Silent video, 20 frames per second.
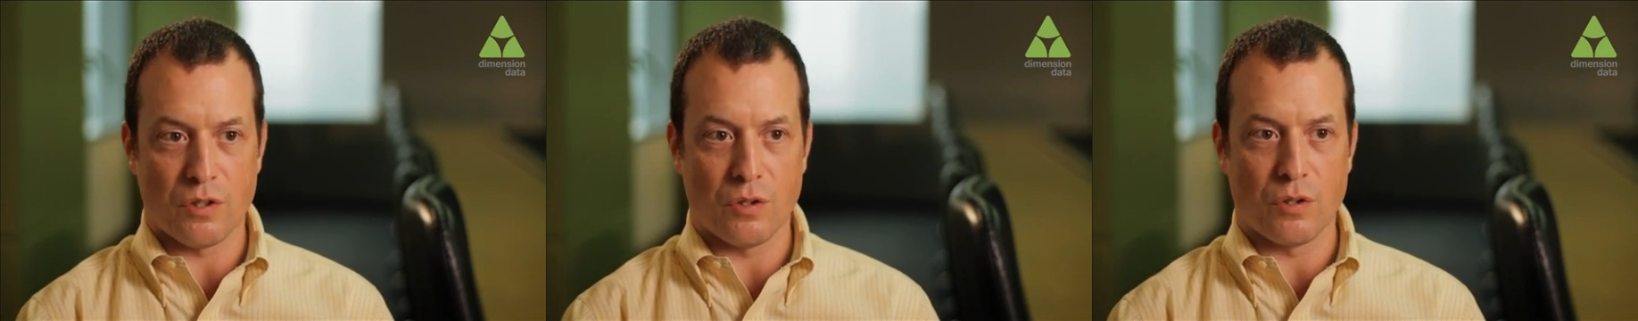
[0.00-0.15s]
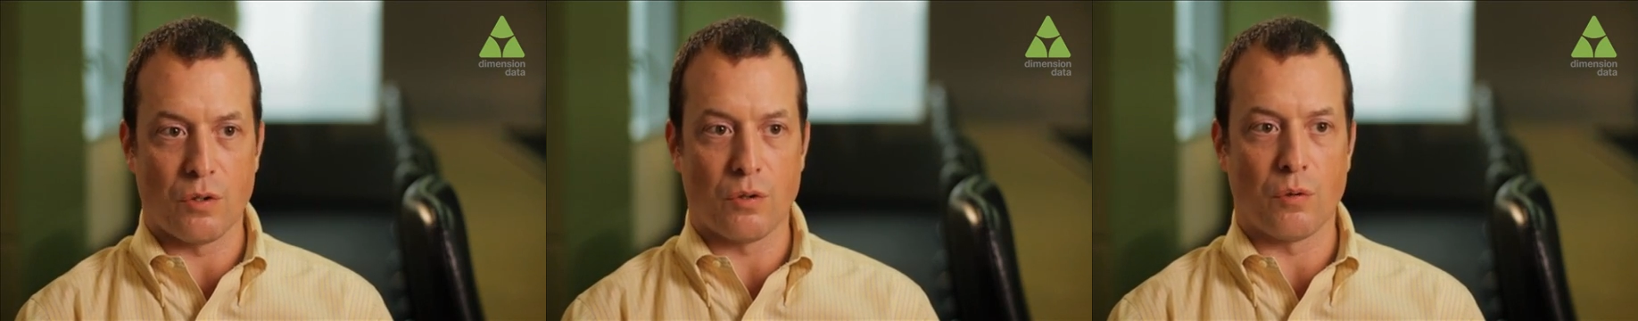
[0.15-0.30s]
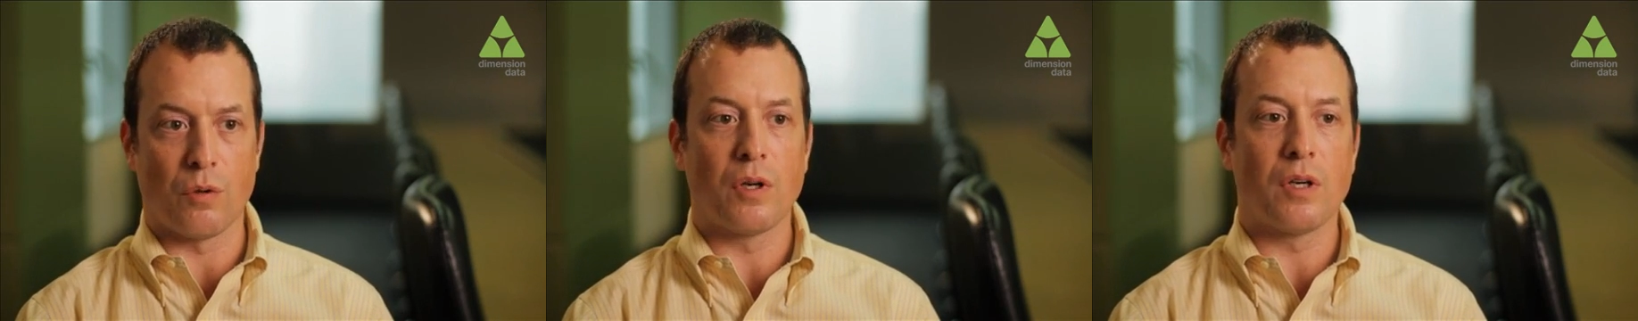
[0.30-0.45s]

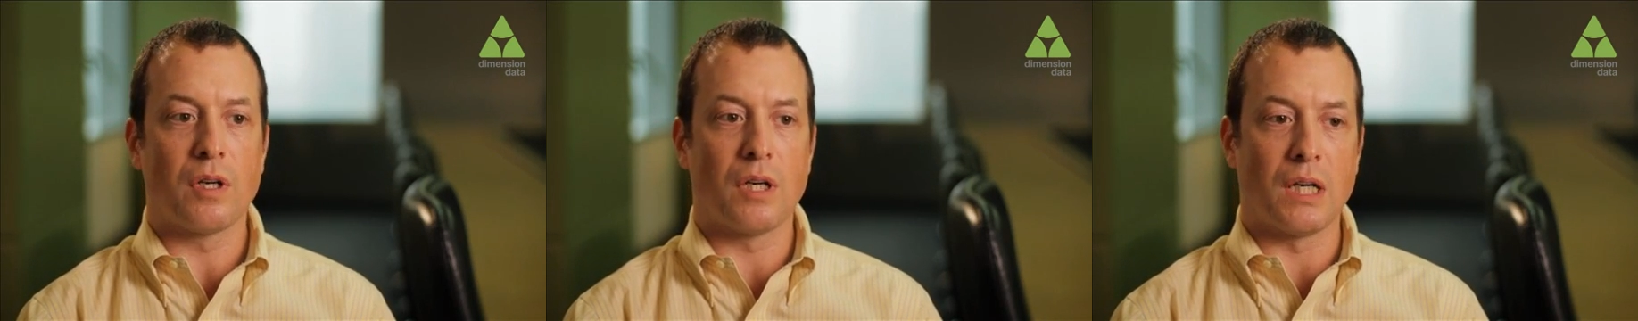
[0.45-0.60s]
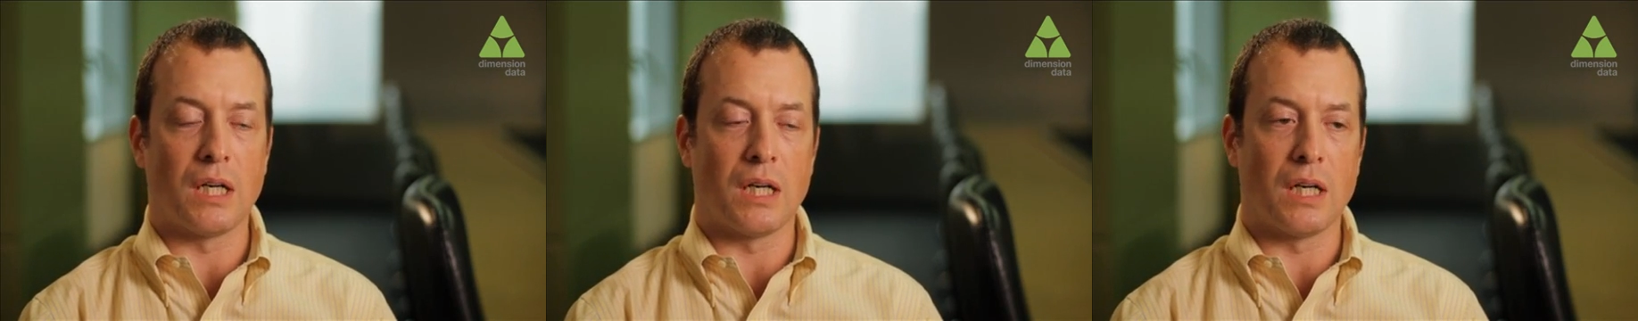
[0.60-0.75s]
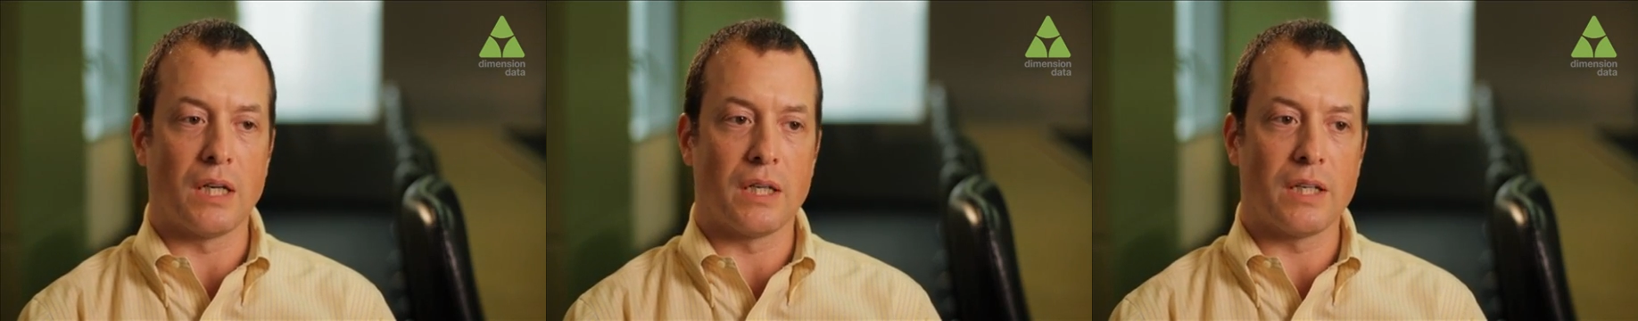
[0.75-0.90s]
new
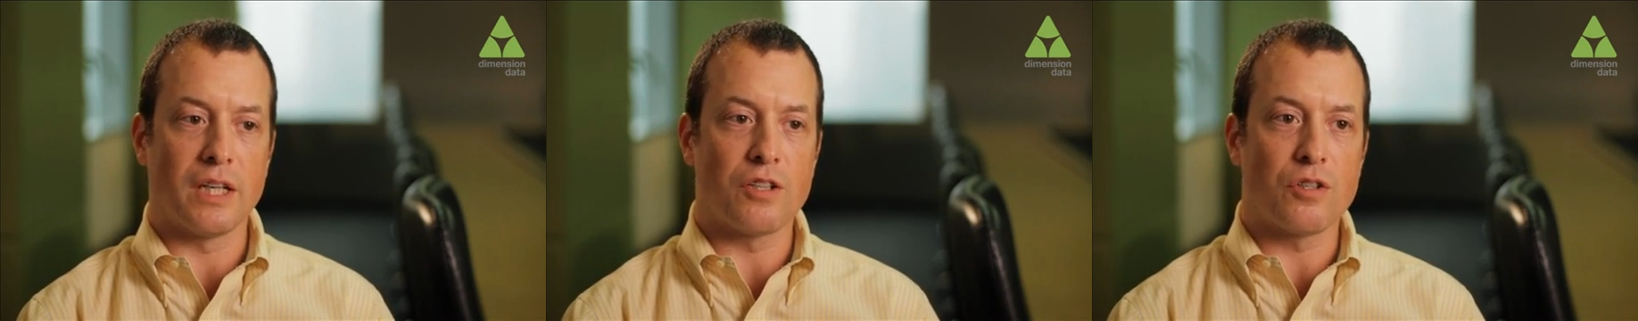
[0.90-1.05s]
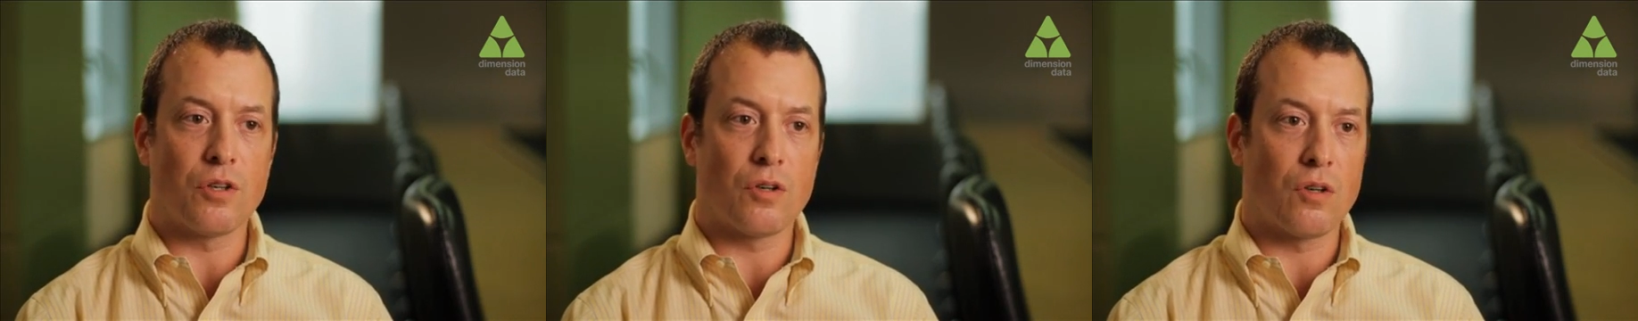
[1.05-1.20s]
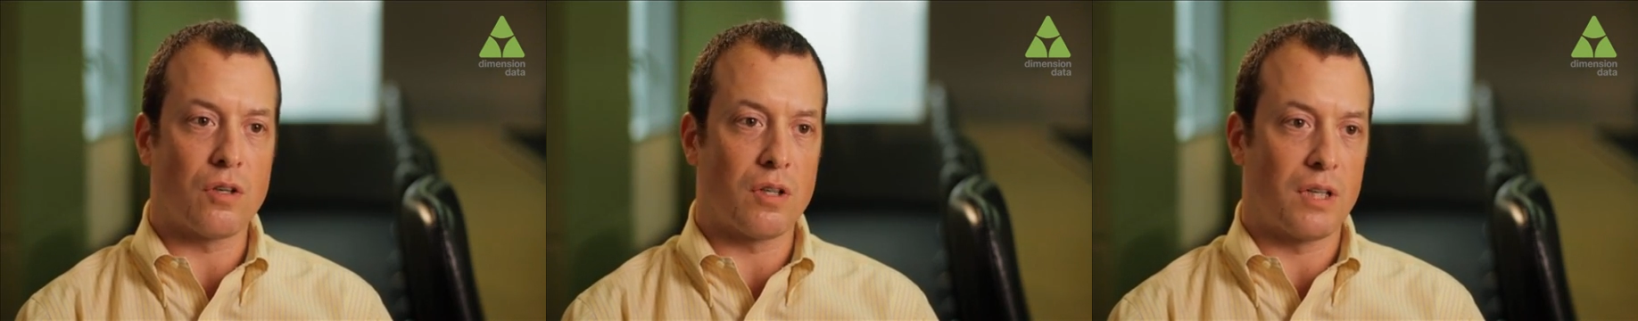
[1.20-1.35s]
uh,
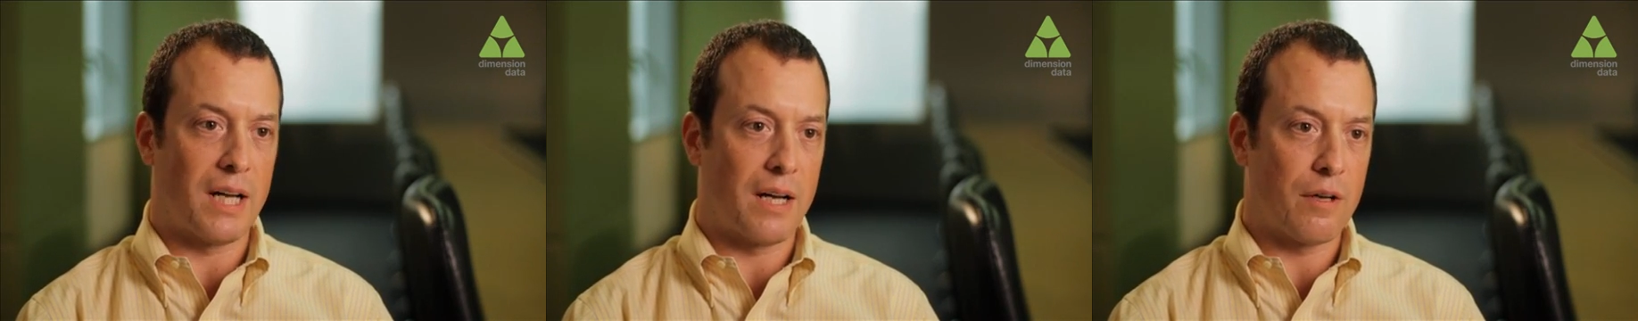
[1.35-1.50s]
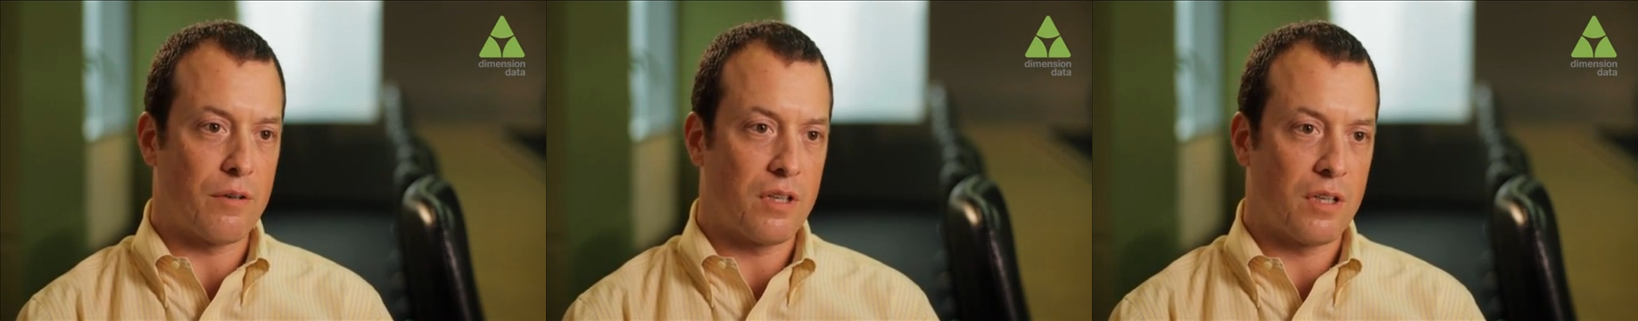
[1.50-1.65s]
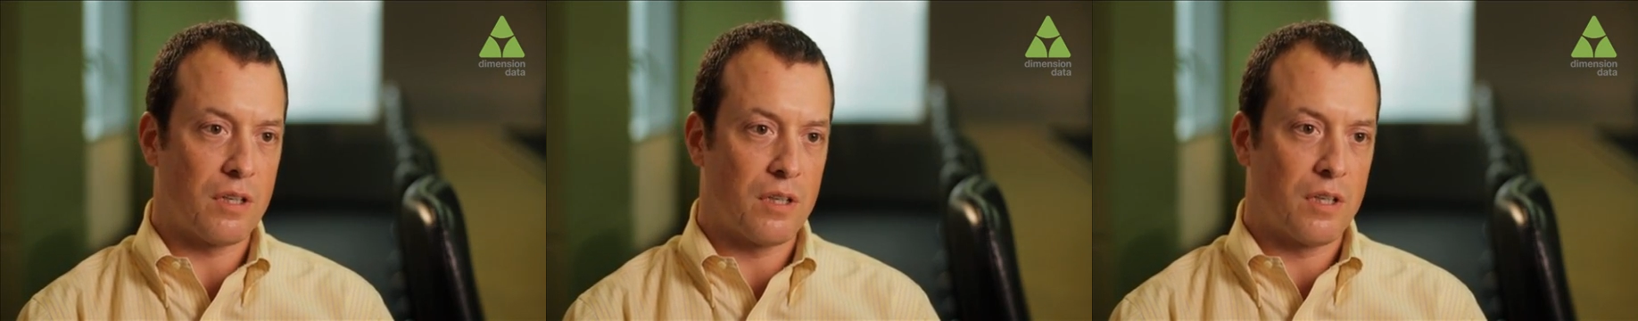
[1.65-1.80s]
internal
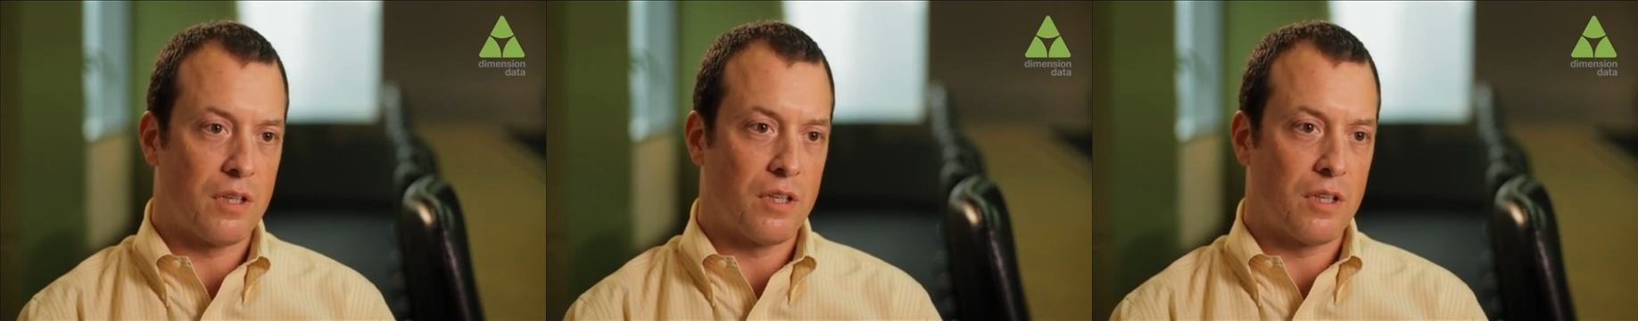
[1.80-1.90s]
cloud